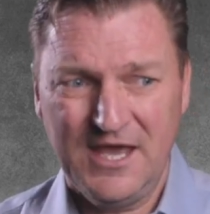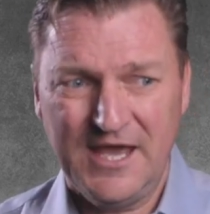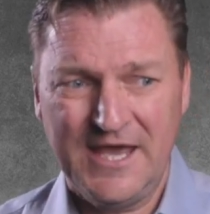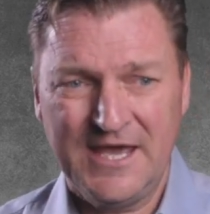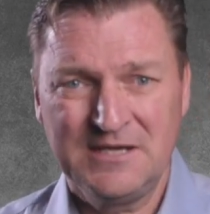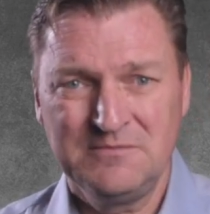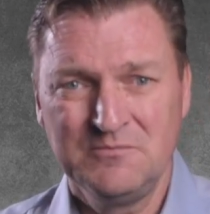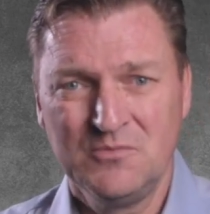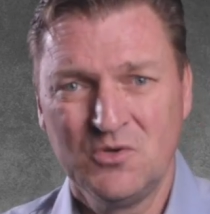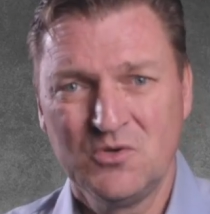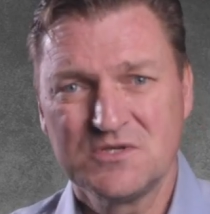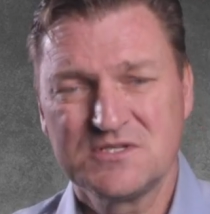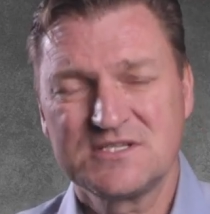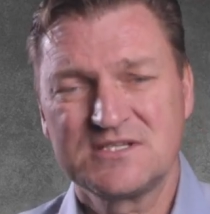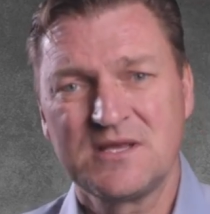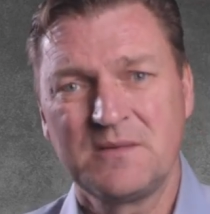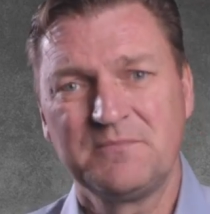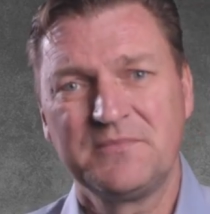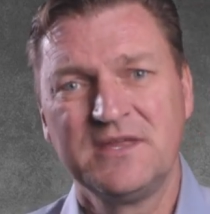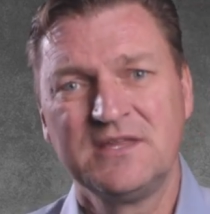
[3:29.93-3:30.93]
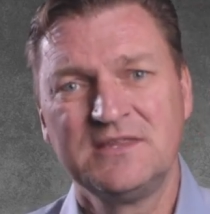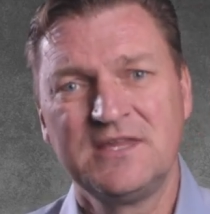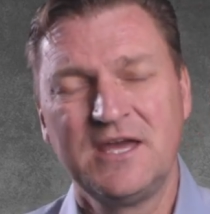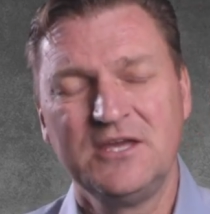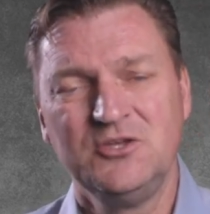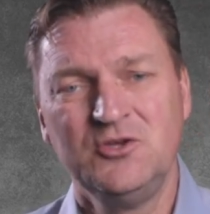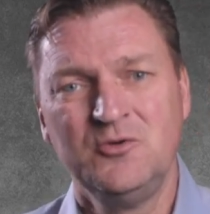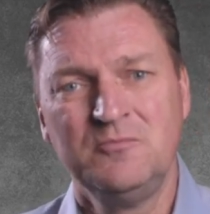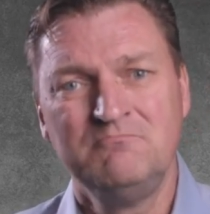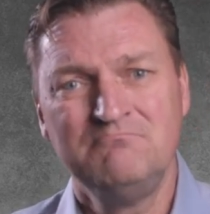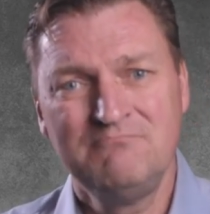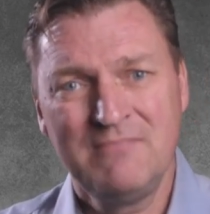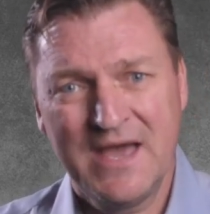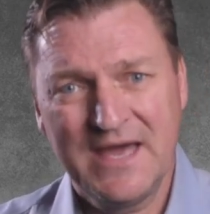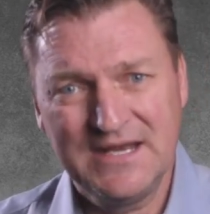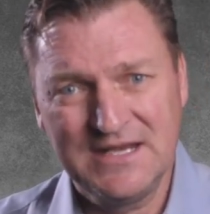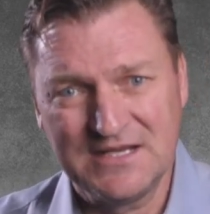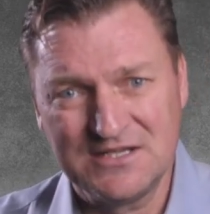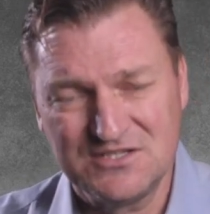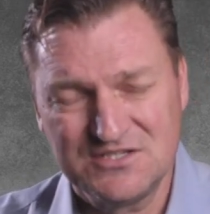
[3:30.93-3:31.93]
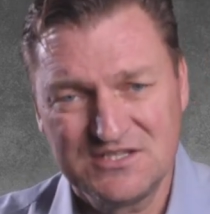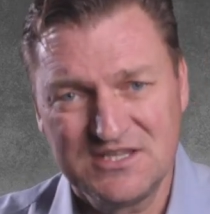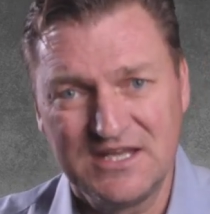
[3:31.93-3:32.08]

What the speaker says: and more something that you manage,